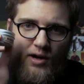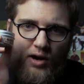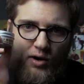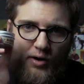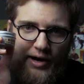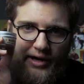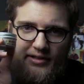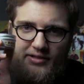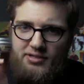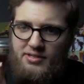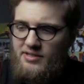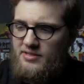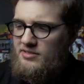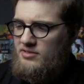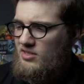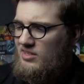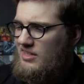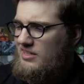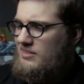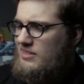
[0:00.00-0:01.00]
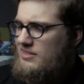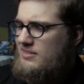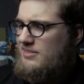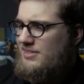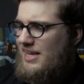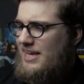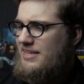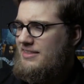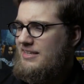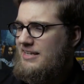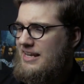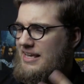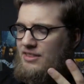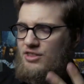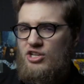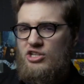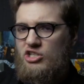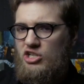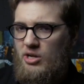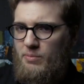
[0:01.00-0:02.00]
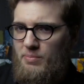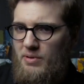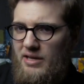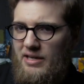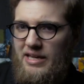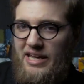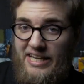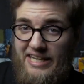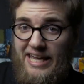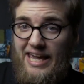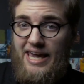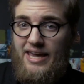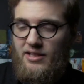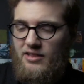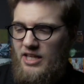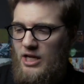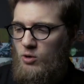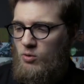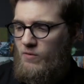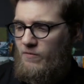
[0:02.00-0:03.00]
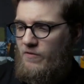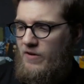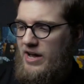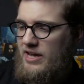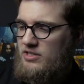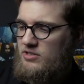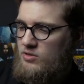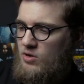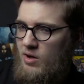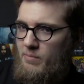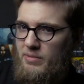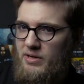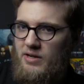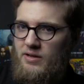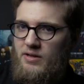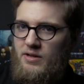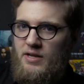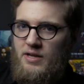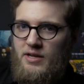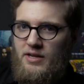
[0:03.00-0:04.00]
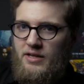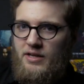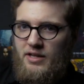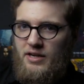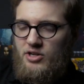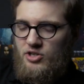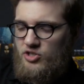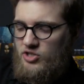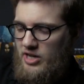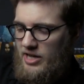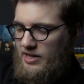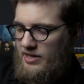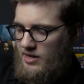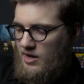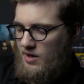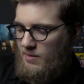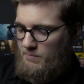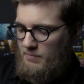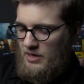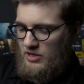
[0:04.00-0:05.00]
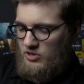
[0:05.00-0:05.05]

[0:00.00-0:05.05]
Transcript: Alright, so they did say that in the shipping it can liquefy, so I'm gonna kind of shake it up,